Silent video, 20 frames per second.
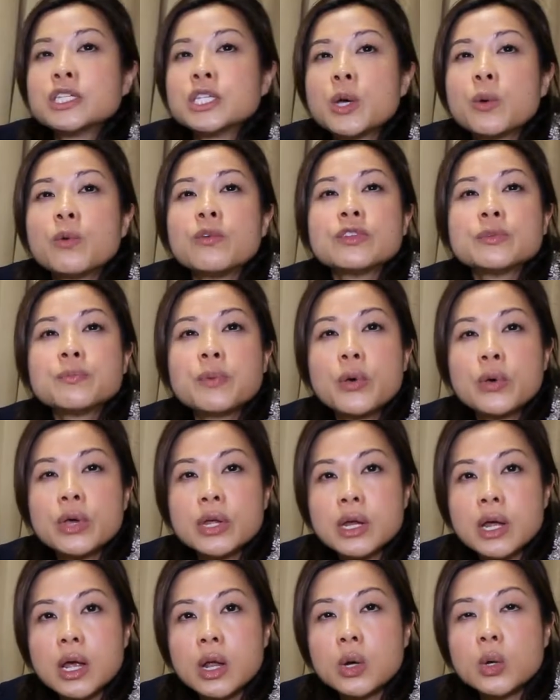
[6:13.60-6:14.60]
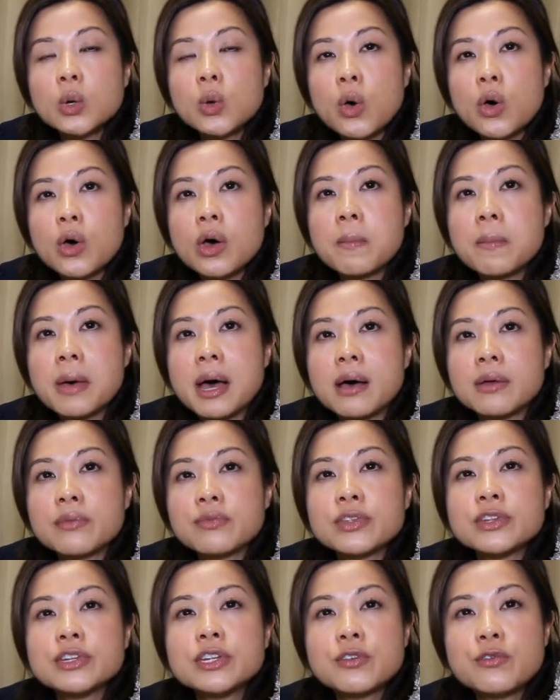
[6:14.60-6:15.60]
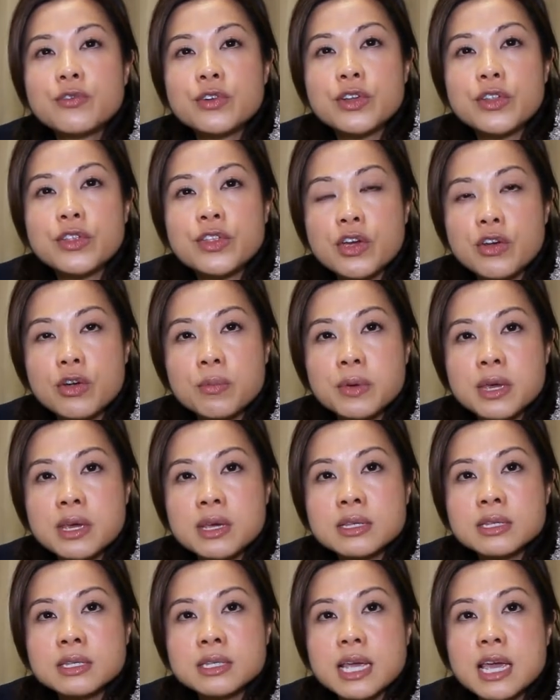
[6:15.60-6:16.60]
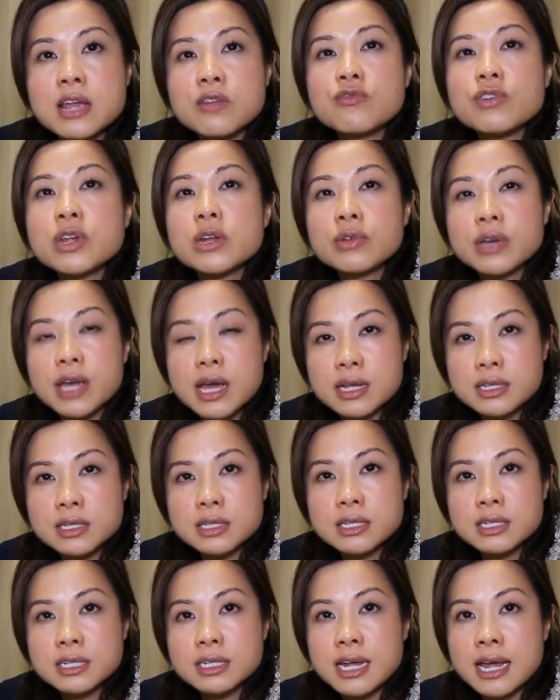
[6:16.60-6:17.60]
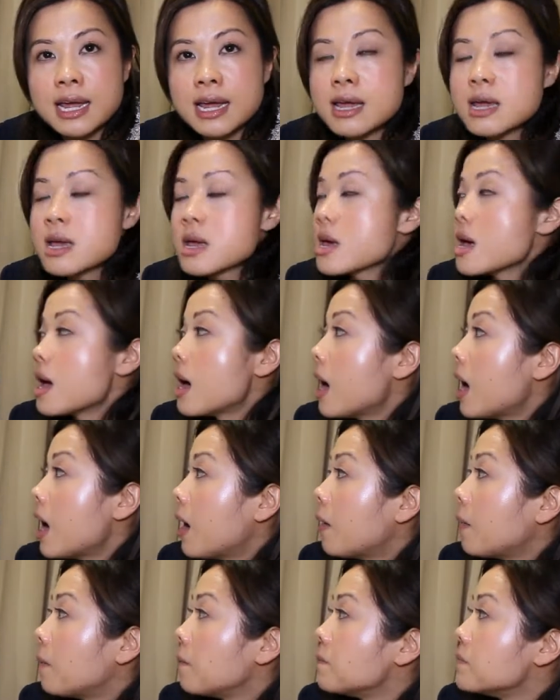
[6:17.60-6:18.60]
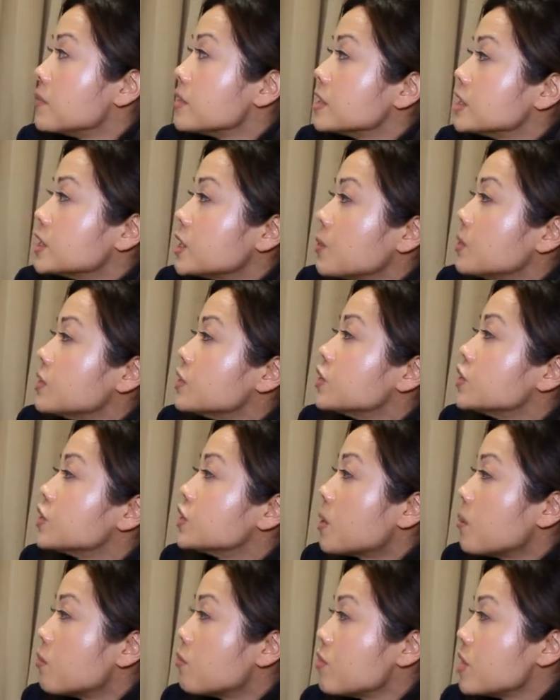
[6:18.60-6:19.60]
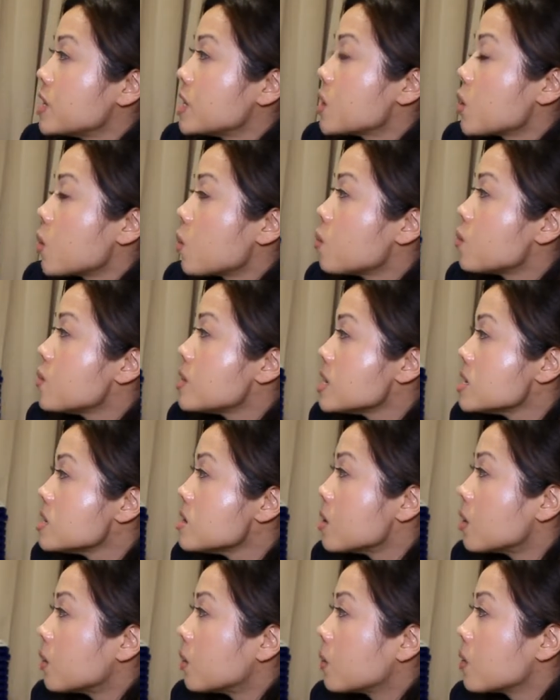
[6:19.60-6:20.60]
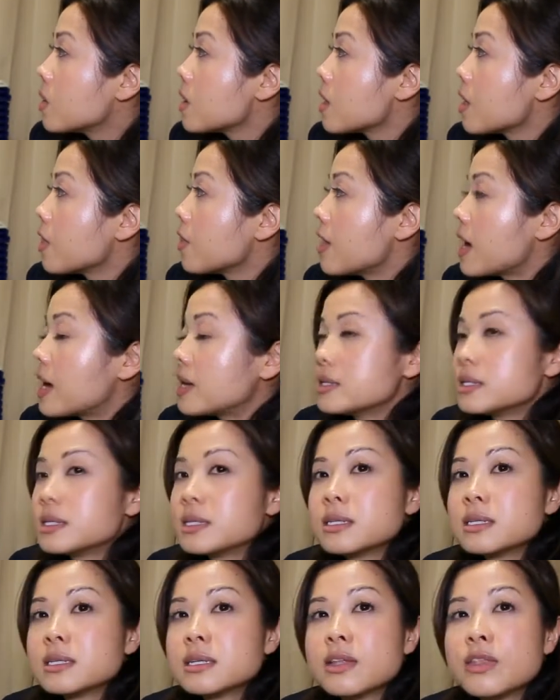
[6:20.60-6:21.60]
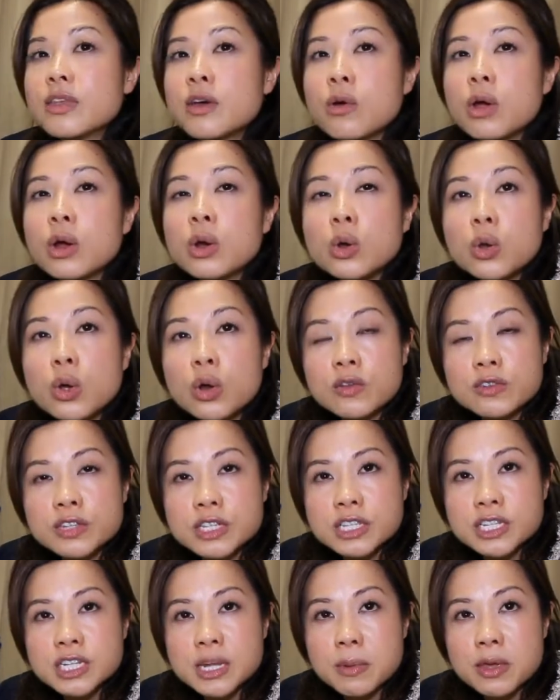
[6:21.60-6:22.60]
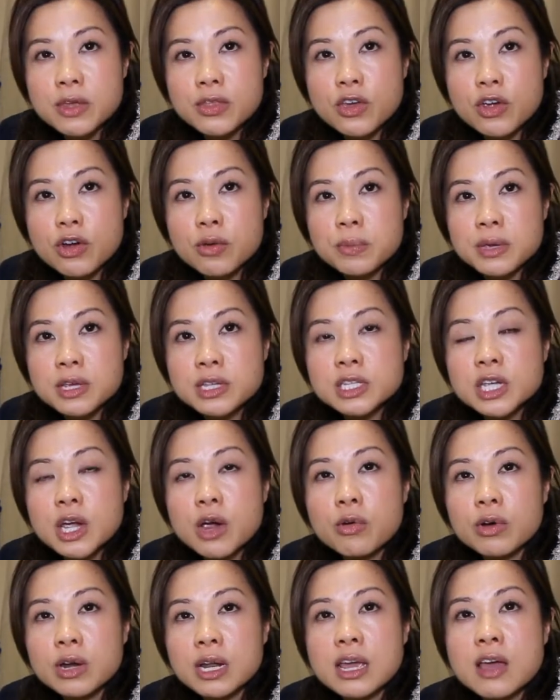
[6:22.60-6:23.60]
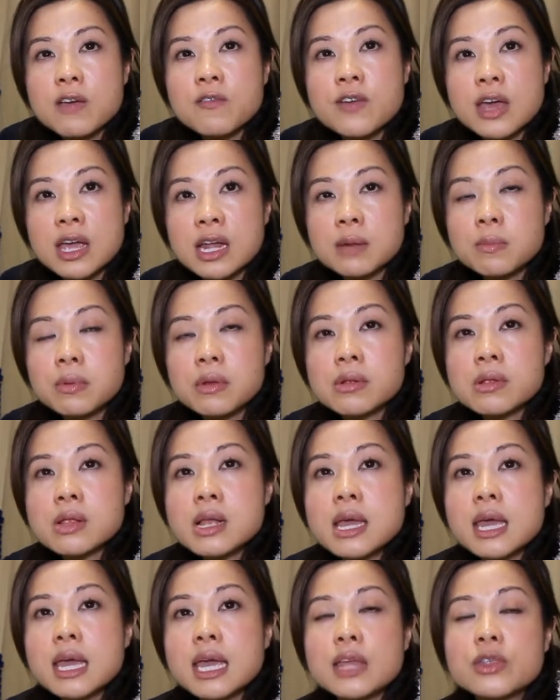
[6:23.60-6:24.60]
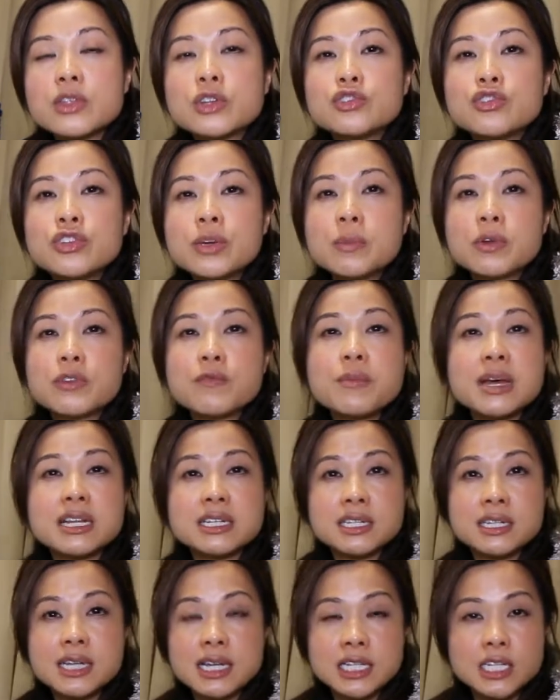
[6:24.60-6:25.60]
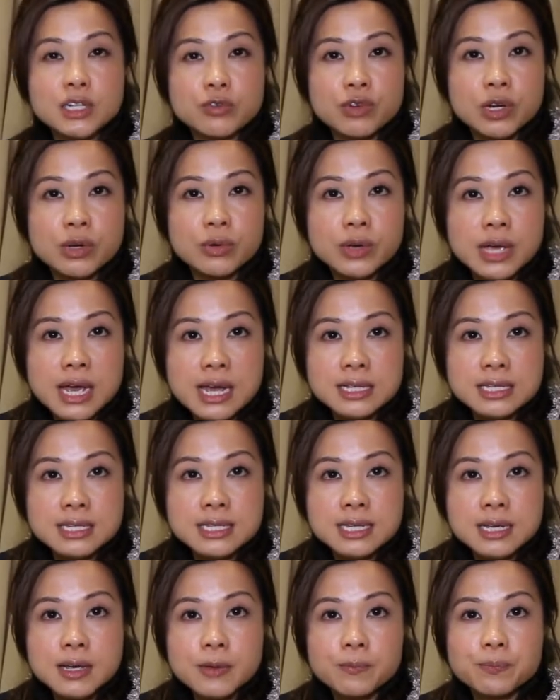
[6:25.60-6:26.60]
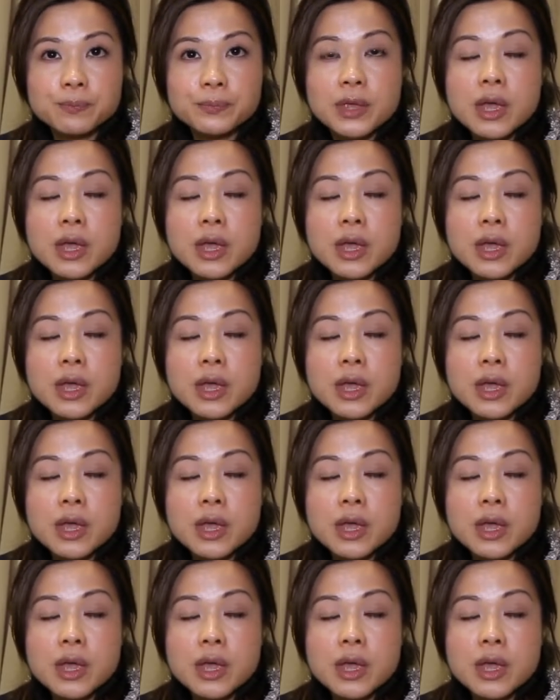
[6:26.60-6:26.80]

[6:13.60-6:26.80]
So we've spoken a lot about the different therapies in renal cancer today. Um, so in summary, we know that there are a lot of systemic therapies currently available in the treatment of metastatic renal cancer.